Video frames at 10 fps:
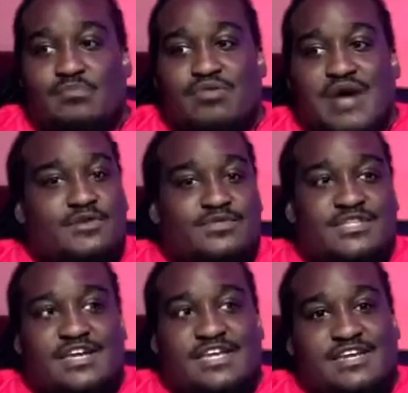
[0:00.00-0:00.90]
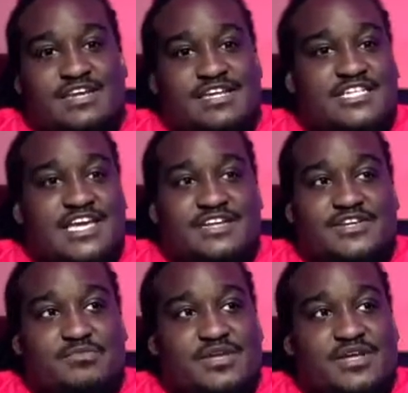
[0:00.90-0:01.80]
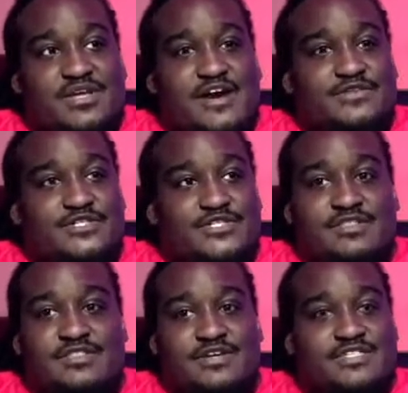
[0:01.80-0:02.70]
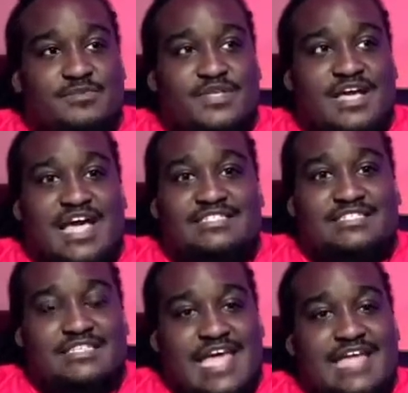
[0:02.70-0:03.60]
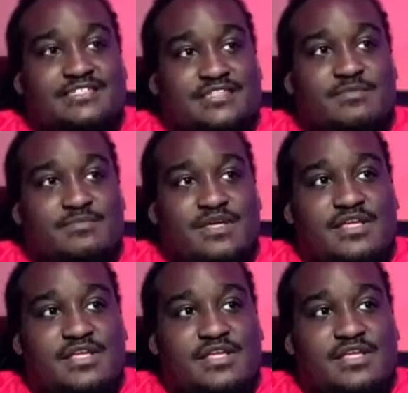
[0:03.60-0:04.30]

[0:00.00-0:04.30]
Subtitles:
probably was going to get initiated to be an ironsmith or something got snatched up